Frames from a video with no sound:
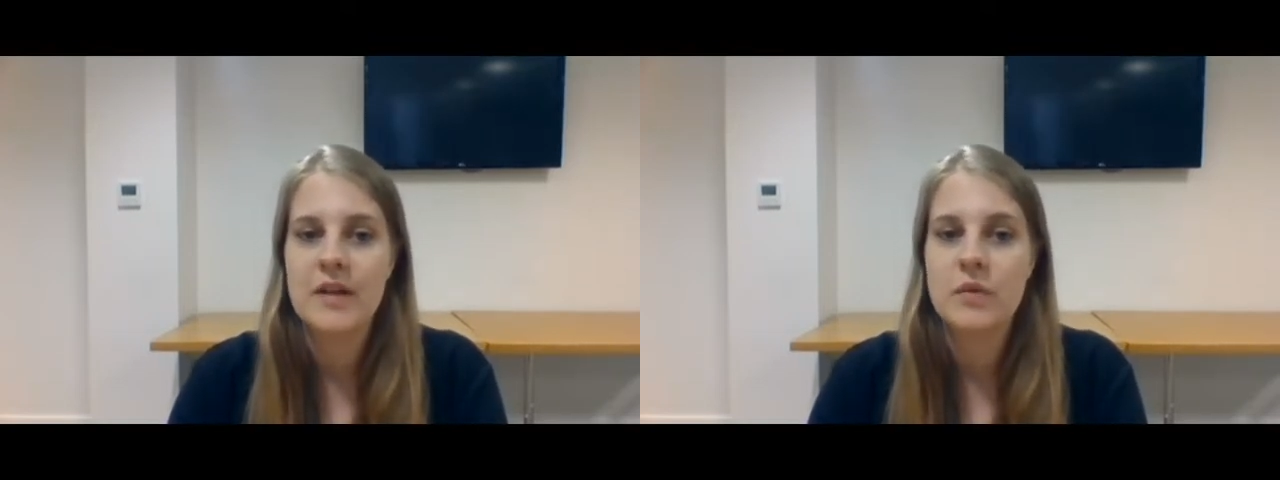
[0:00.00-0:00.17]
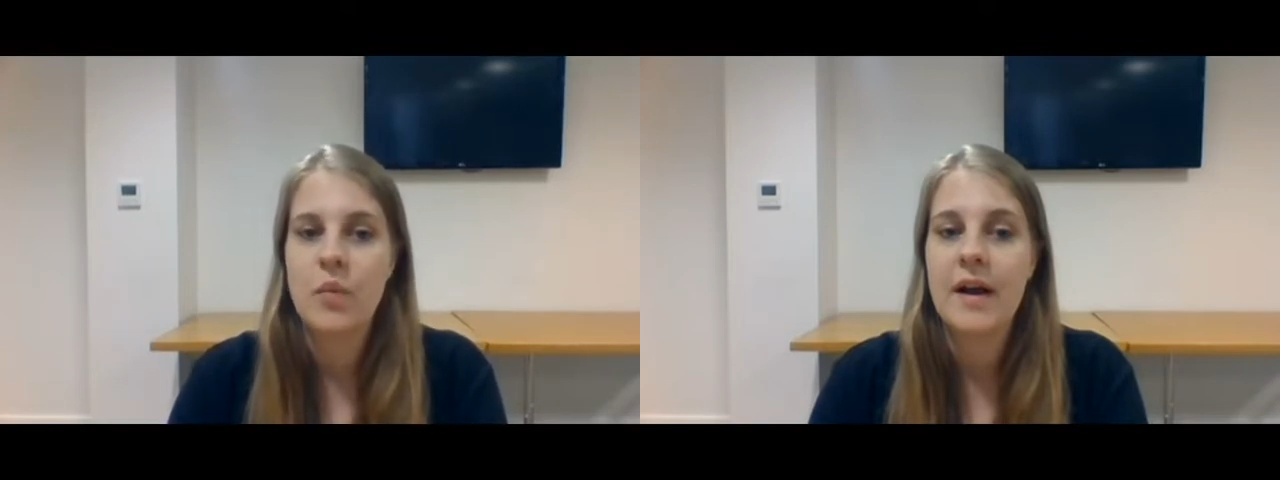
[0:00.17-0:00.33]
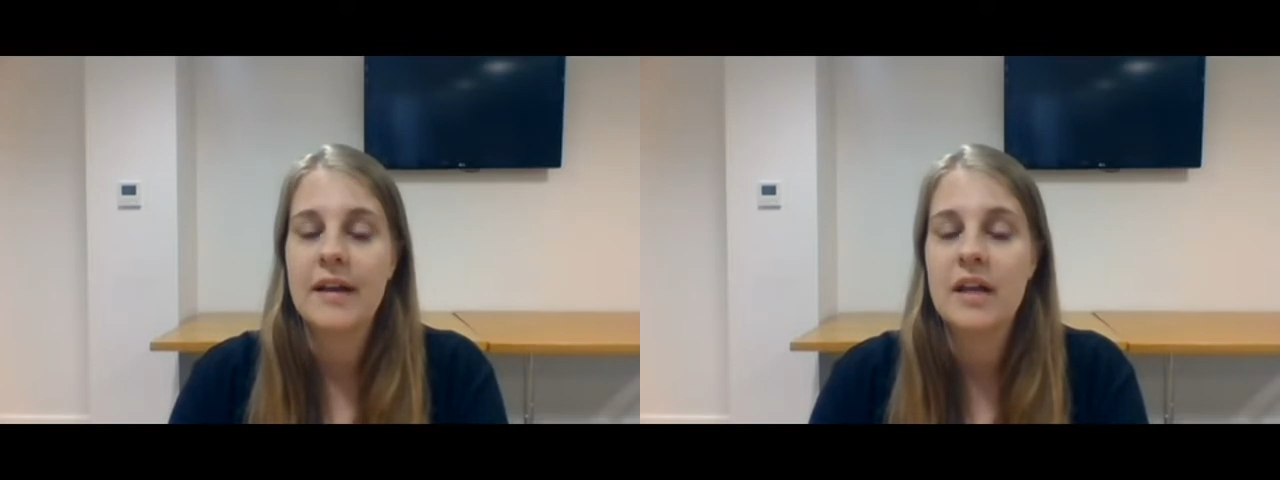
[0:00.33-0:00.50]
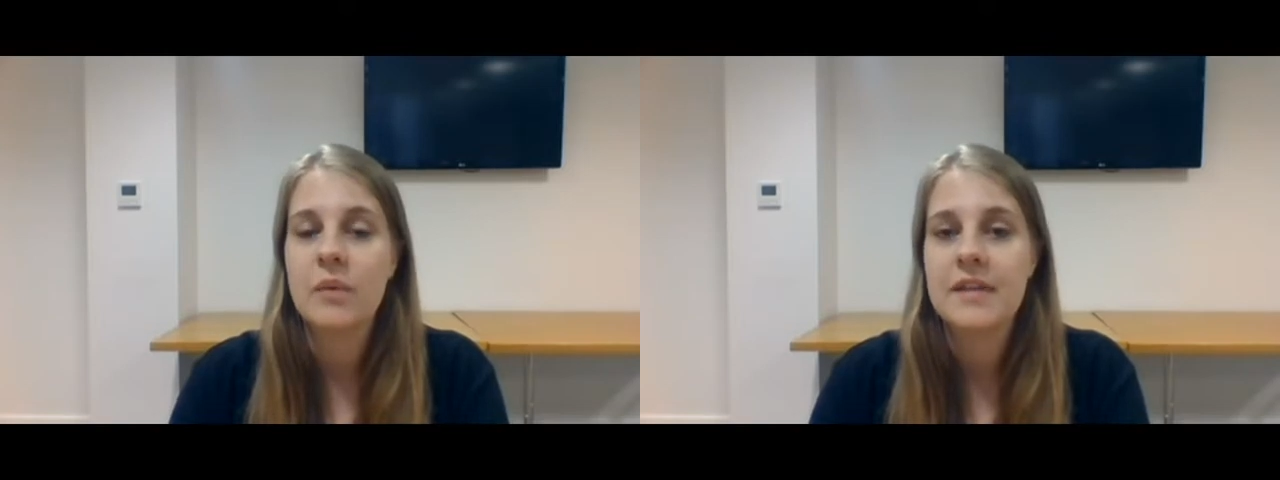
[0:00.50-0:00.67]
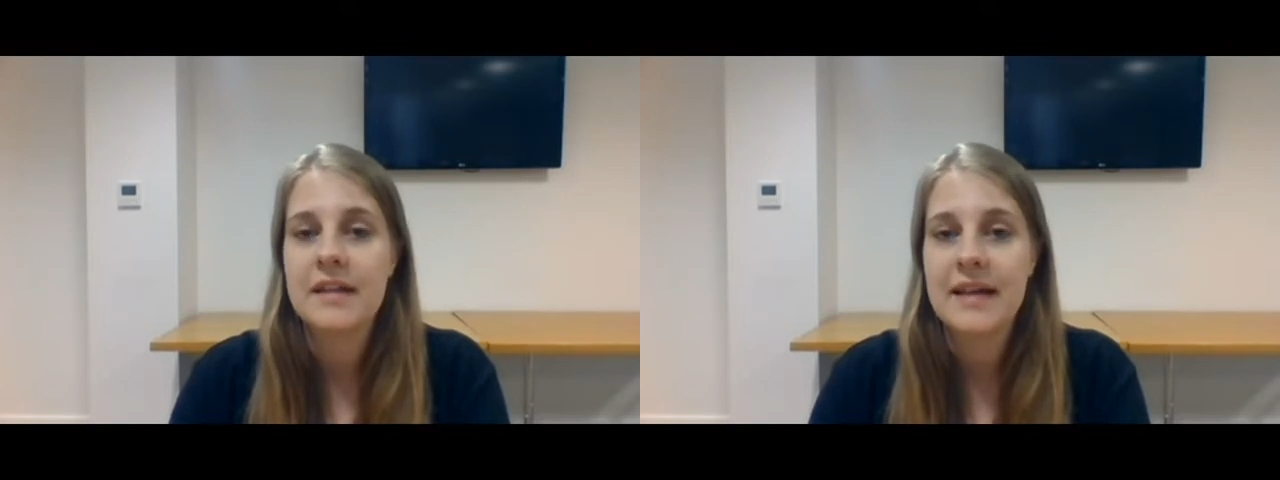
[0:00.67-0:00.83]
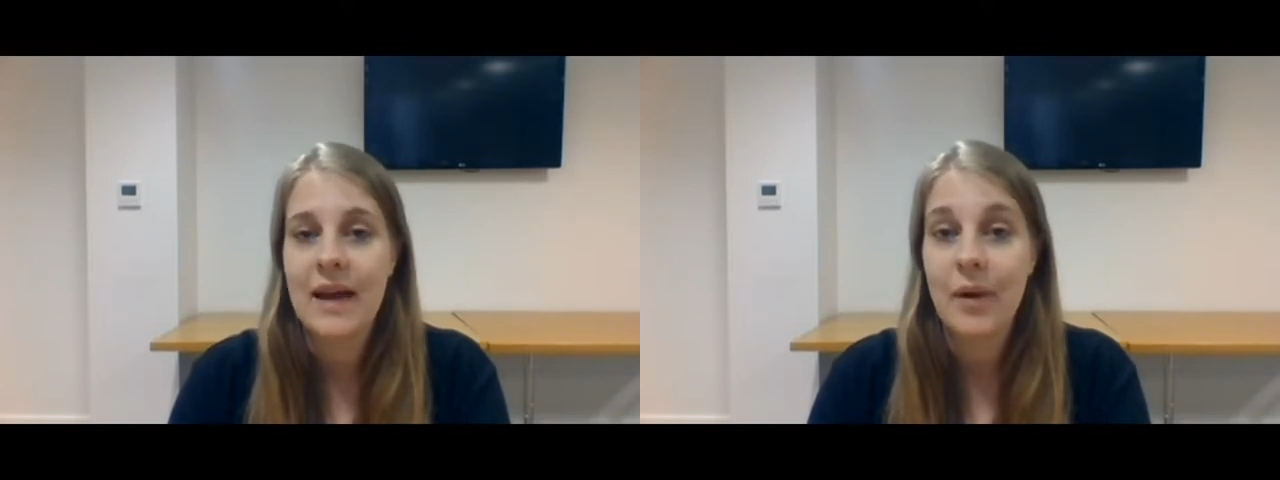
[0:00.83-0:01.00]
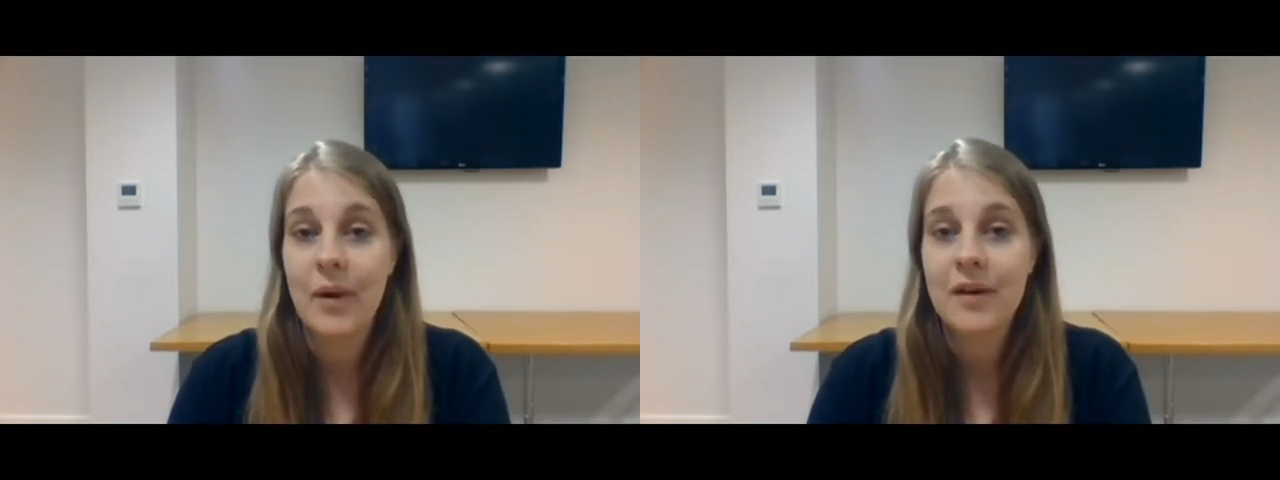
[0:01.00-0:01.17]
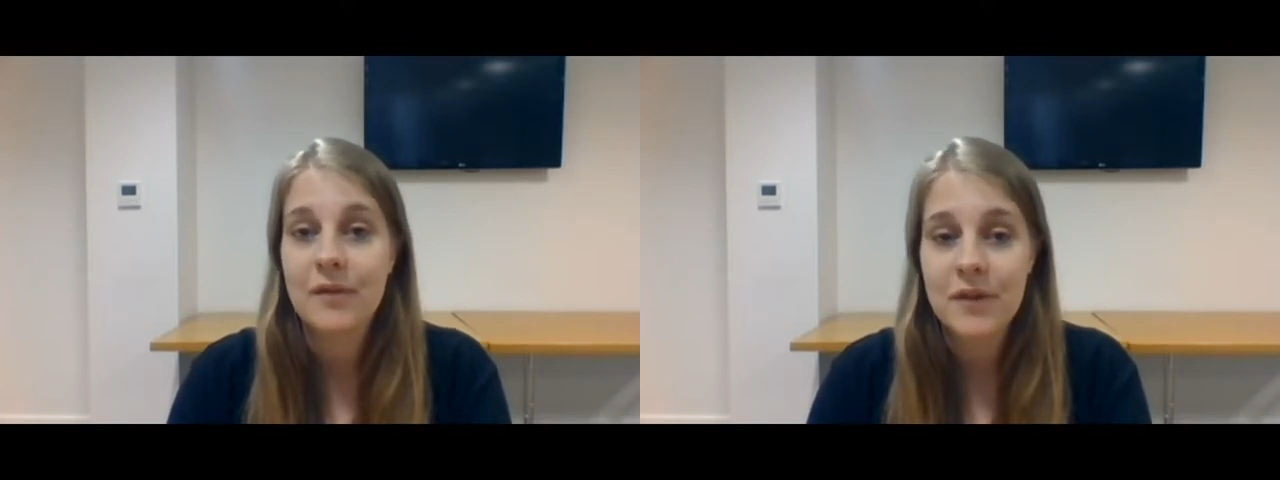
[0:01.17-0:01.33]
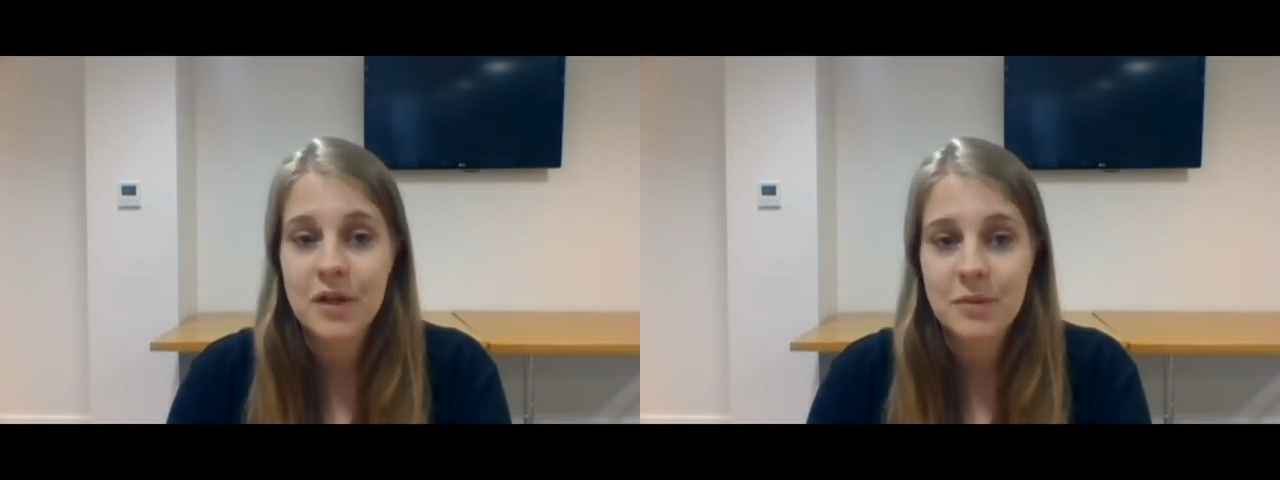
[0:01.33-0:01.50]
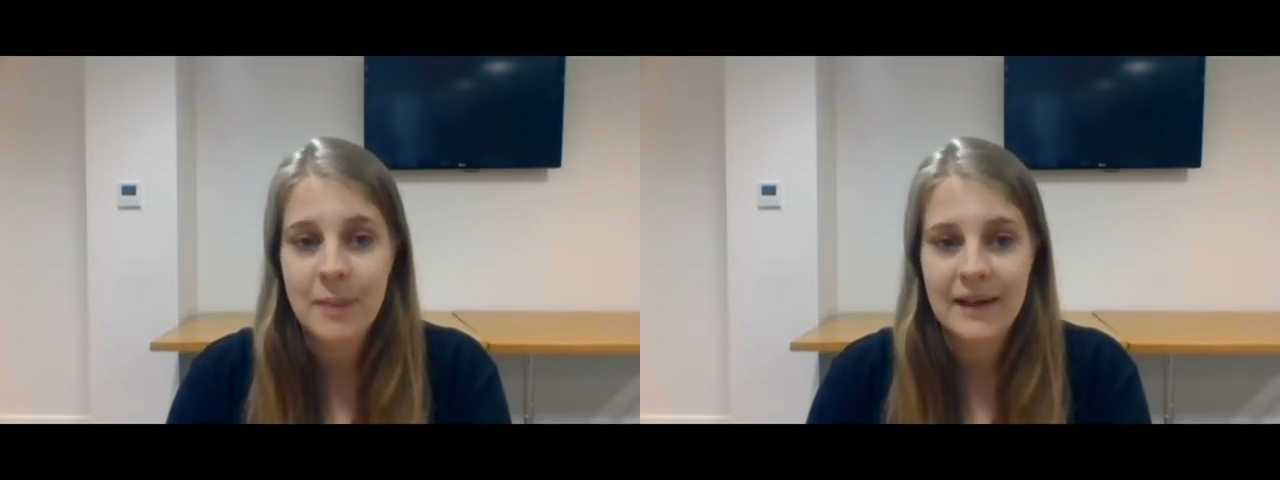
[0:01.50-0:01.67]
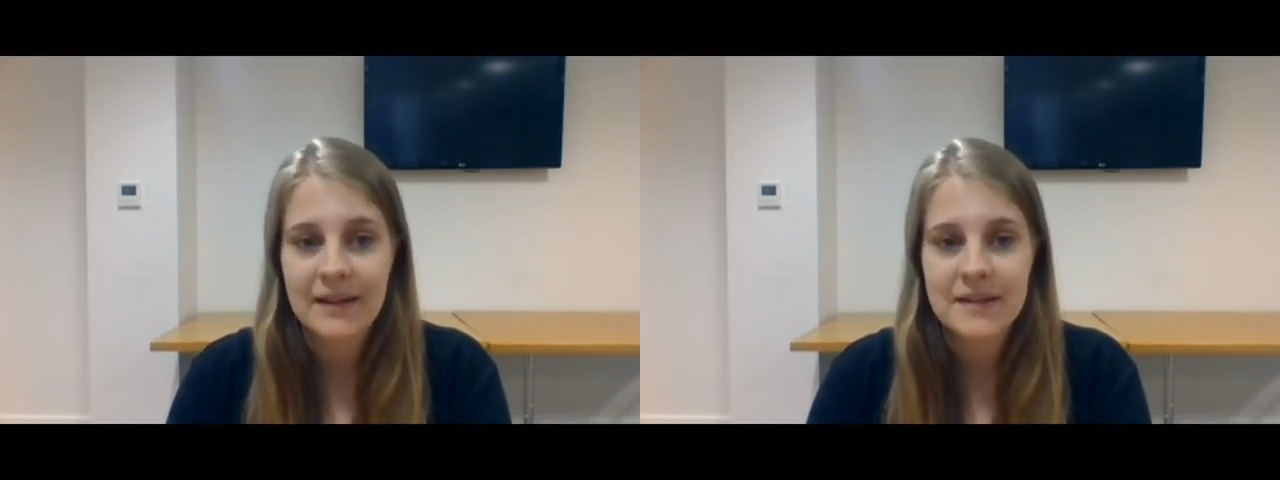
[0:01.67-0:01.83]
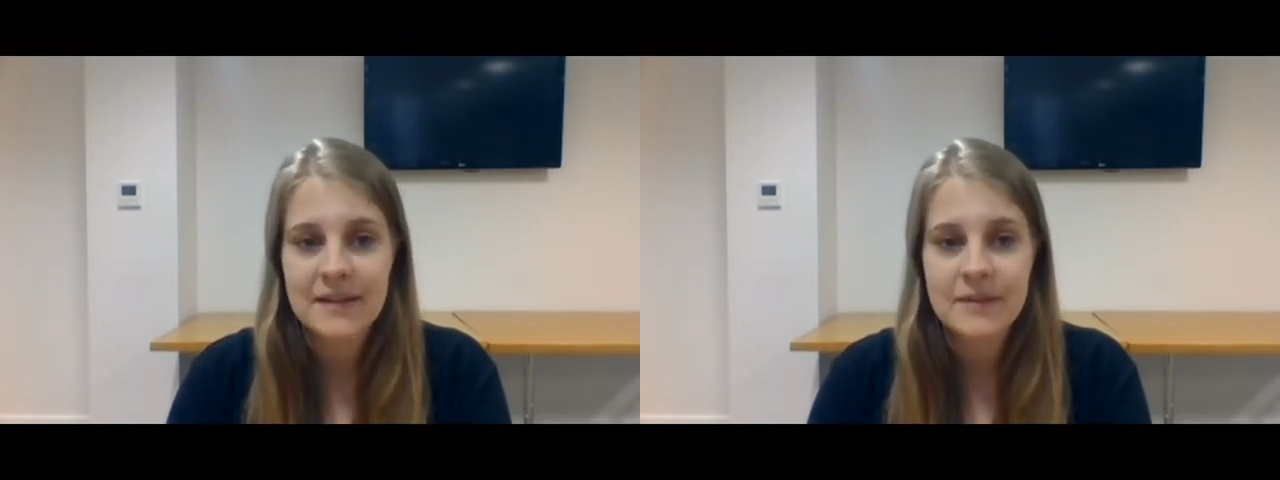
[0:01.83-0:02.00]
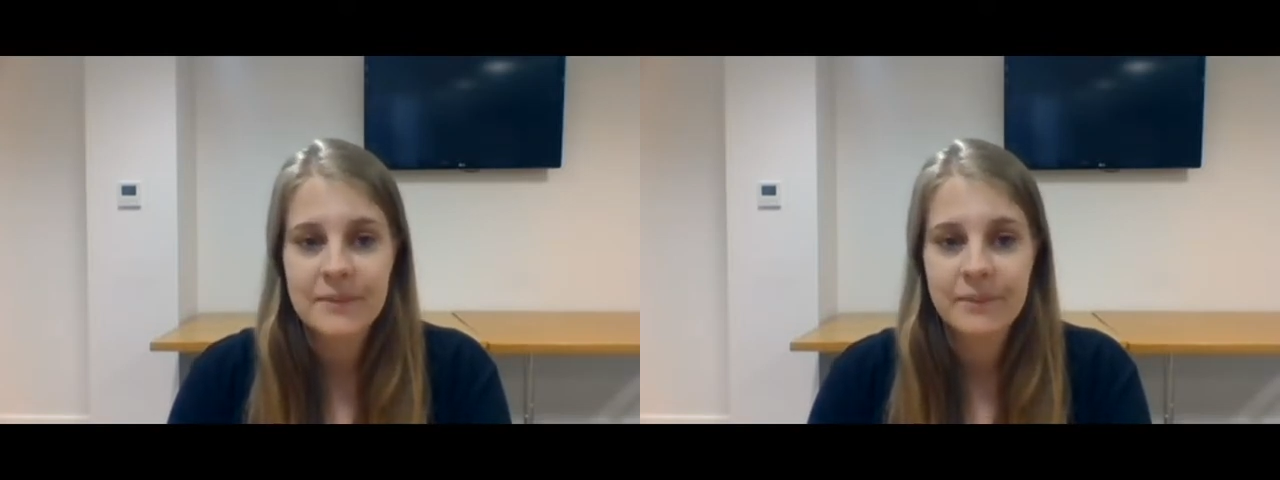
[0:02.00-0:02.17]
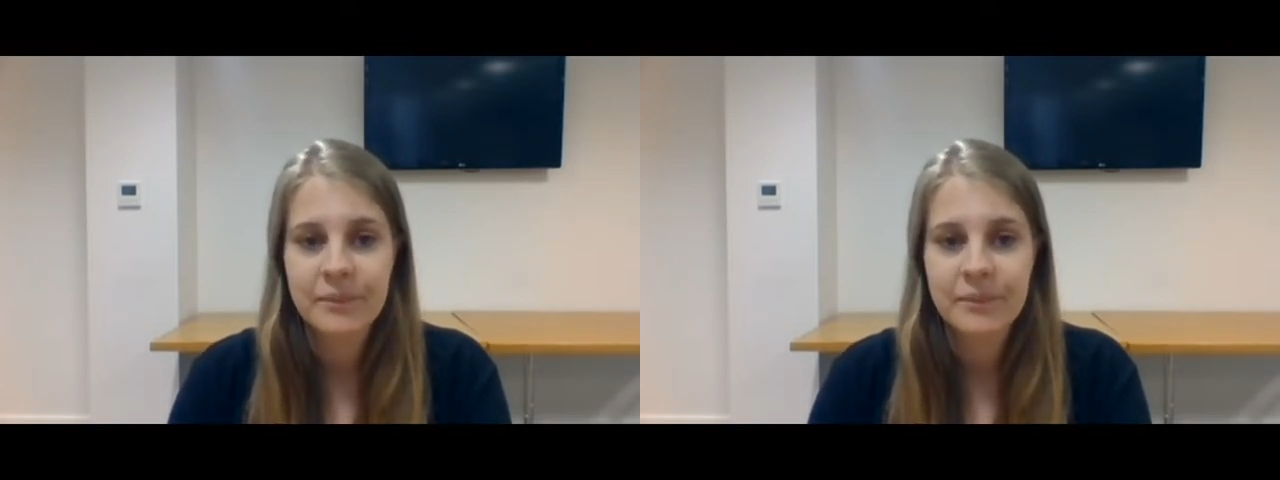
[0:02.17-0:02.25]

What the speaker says: is working with the network of food banks.